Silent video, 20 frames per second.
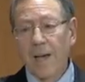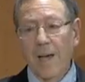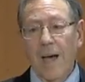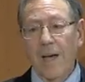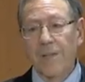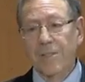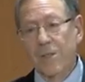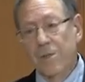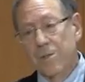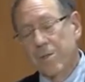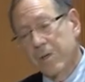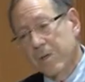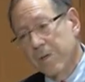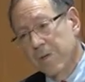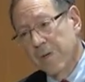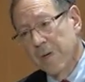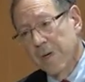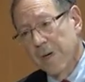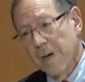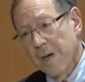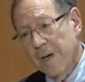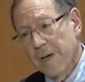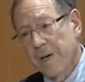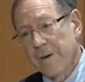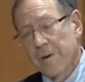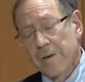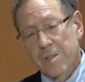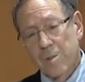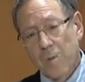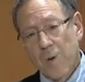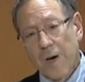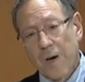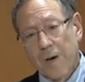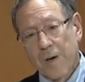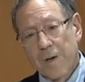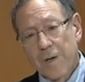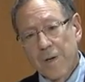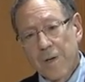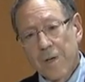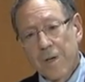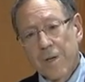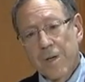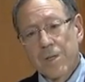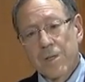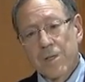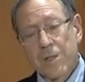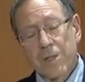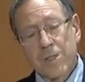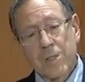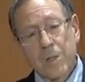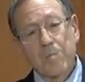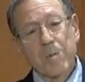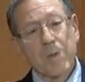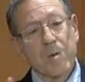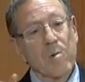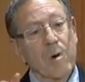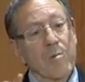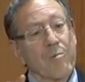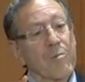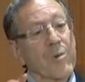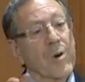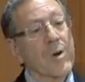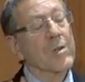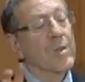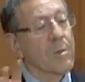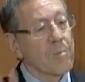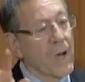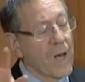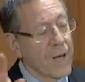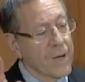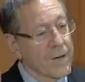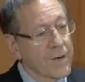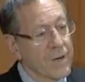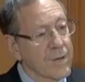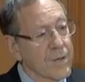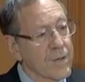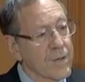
as you do here as well, to simply refer the matter